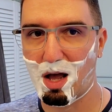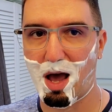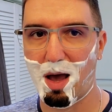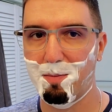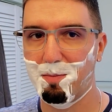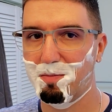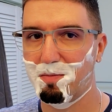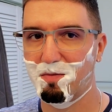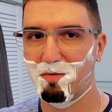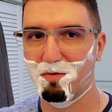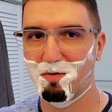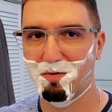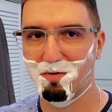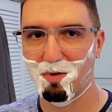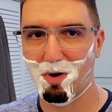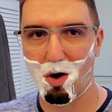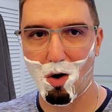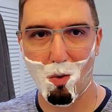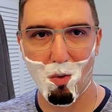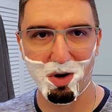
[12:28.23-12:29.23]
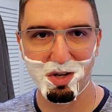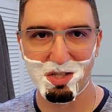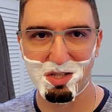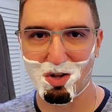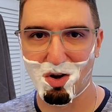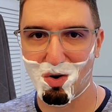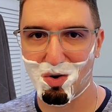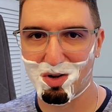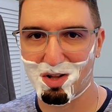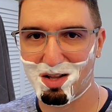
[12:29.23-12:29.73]
I'm always
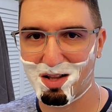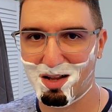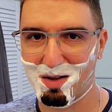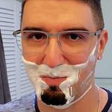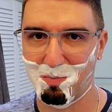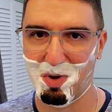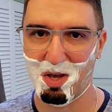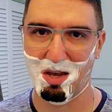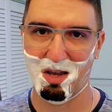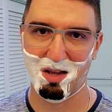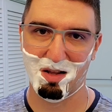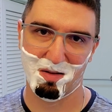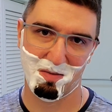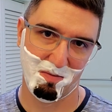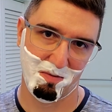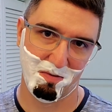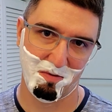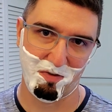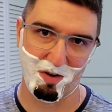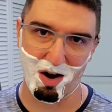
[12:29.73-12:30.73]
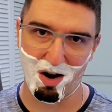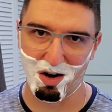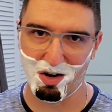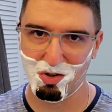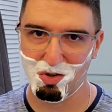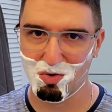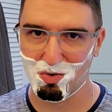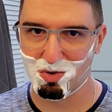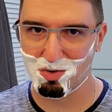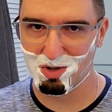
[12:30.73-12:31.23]
stoked, being
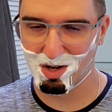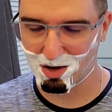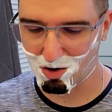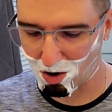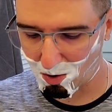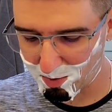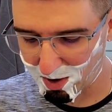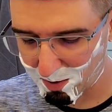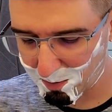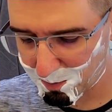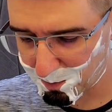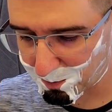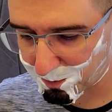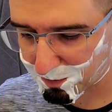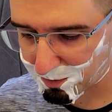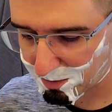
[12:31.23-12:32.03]
fairly new to the hobby.